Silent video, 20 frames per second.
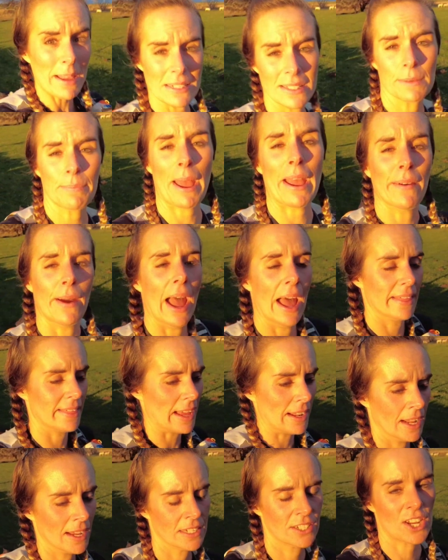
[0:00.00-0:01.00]
messed about at
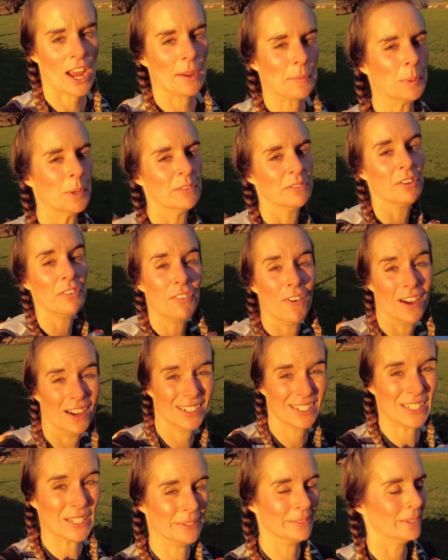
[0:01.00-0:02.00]
that last checkpoint for
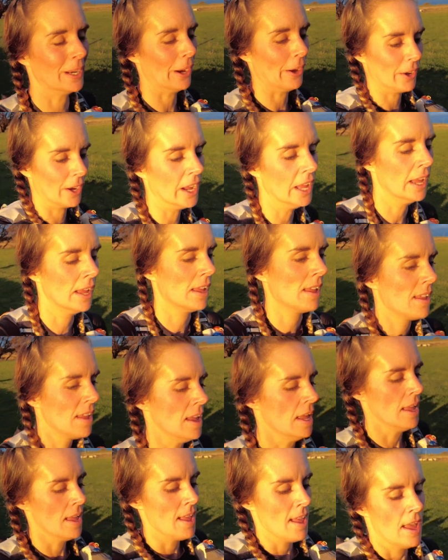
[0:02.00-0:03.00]
far too long.
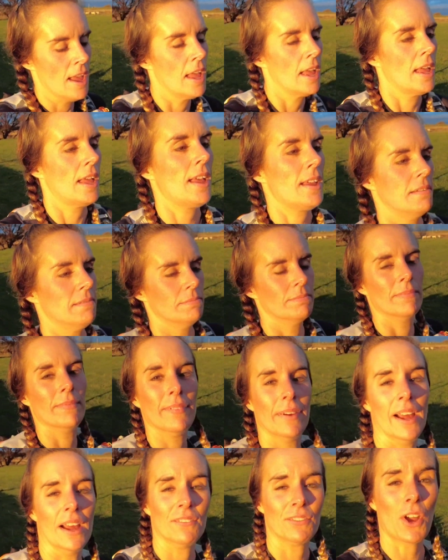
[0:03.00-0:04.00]

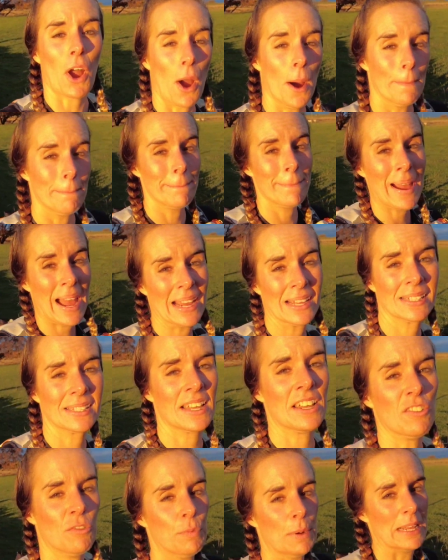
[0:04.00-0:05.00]
I've got a
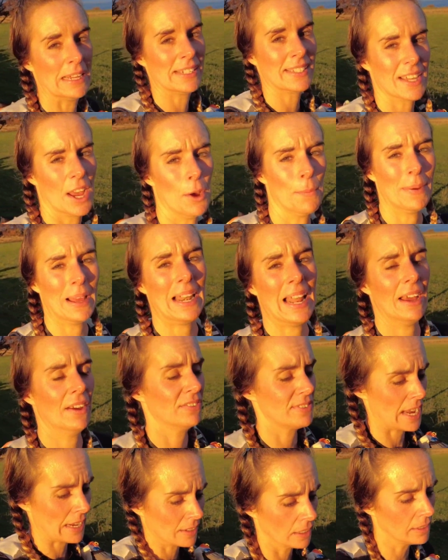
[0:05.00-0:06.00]
massive blister on my
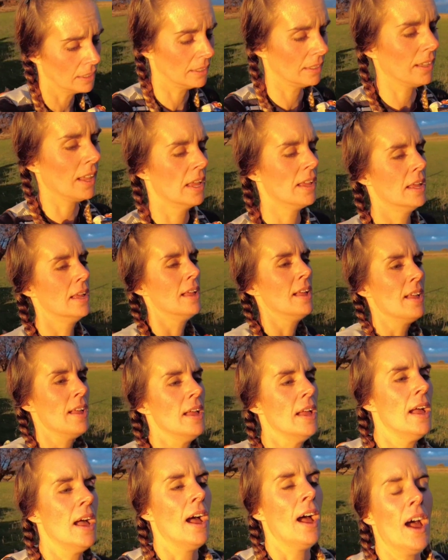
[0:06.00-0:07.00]
left ankle.
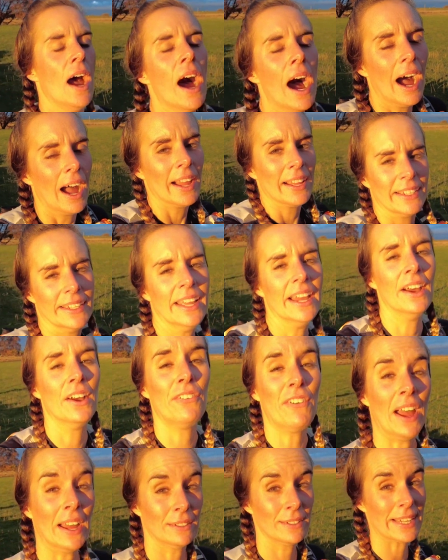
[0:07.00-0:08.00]
I
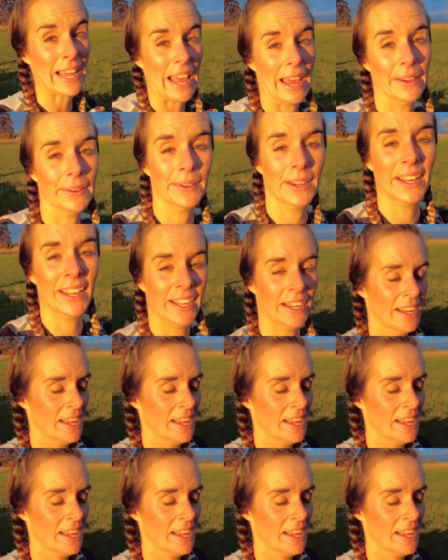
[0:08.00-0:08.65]
found out